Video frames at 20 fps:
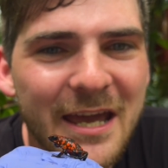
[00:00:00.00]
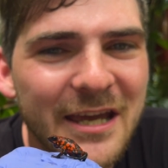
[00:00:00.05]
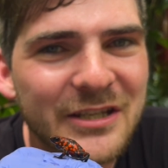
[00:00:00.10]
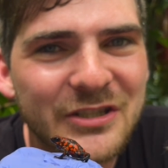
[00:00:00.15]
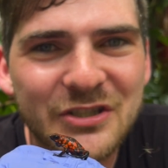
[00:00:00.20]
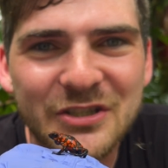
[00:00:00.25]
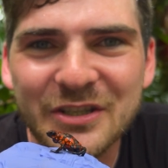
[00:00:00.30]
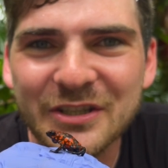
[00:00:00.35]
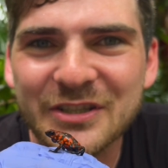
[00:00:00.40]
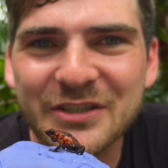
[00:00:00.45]

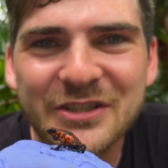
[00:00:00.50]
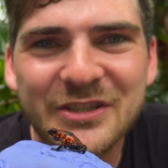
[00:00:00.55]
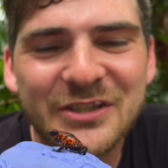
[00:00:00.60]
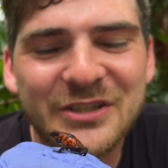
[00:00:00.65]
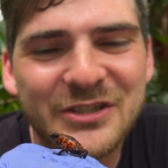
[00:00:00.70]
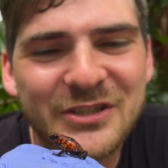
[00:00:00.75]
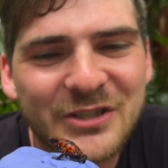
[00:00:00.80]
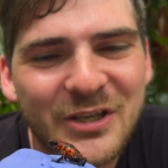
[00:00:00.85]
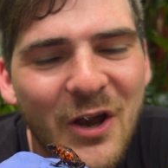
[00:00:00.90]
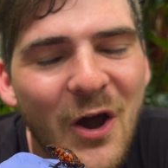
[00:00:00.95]
It's just
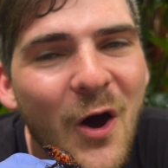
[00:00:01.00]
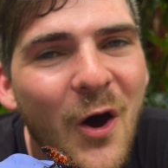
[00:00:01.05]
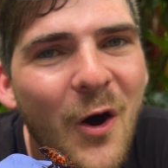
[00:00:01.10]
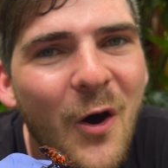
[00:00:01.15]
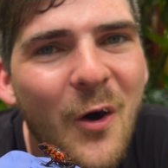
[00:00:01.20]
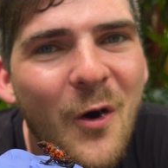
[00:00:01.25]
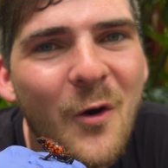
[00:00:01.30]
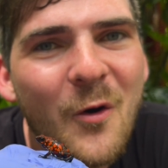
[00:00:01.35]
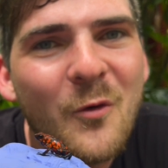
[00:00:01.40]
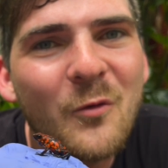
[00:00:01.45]

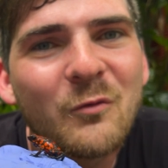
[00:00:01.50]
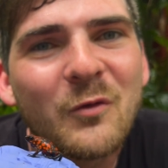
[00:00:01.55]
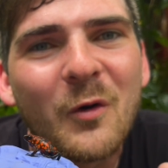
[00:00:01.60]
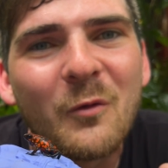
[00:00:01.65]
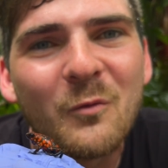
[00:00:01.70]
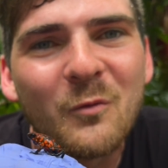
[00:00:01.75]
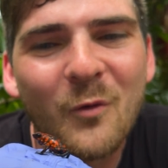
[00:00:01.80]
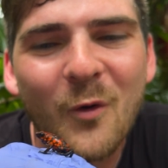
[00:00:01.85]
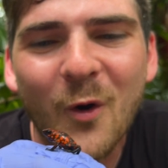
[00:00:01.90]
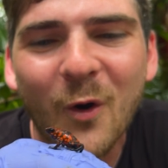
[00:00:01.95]
so
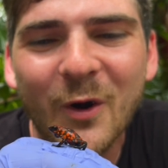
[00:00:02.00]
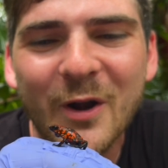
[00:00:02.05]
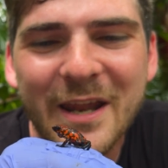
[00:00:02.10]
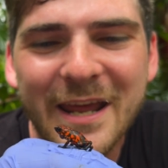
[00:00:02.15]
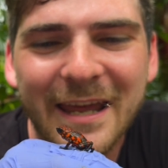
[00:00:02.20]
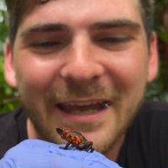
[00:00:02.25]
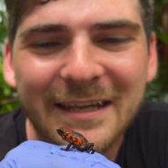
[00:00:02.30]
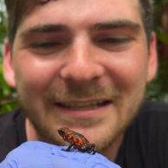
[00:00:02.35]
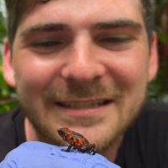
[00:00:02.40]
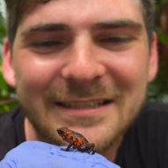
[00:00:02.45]

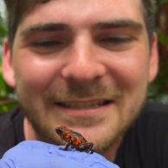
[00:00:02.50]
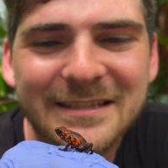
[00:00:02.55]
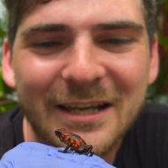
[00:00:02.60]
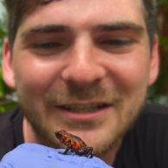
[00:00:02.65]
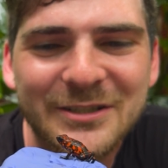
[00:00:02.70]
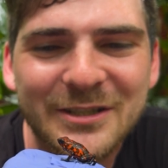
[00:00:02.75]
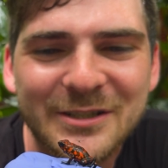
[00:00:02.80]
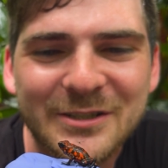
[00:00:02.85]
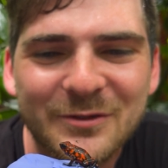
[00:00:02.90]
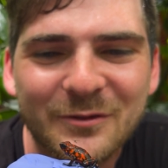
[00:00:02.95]
rewarding. It's
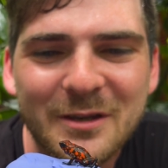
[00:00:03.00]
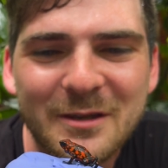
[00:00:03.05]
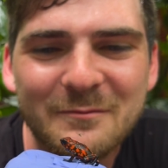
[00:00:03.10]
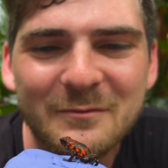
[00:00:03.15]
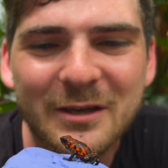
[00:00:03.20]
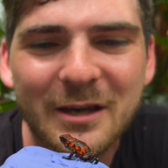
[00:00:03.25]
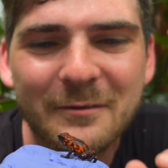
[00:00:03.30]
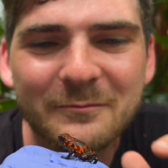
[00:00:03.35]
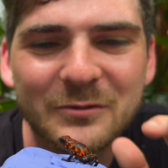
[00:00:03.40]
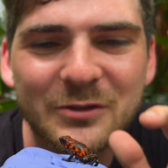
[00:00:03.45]
such a
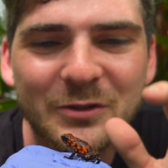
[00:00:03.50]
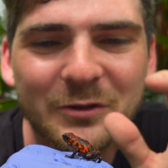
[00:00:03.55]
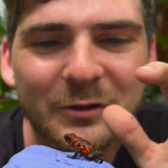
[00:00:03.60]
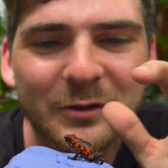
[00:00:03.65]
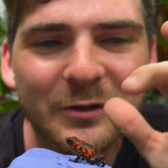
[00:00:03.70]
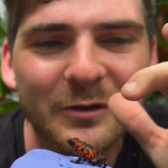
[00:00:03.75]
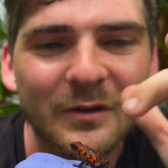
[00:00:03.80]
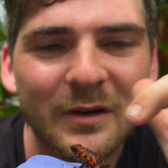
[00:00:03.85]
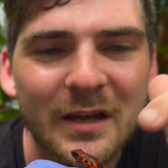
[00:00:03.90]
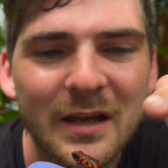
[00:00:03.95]
dream come
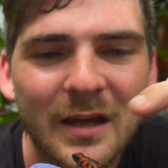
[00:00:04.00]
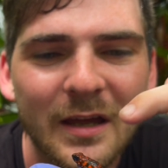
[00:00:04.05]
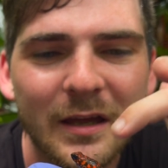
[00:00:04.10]
true.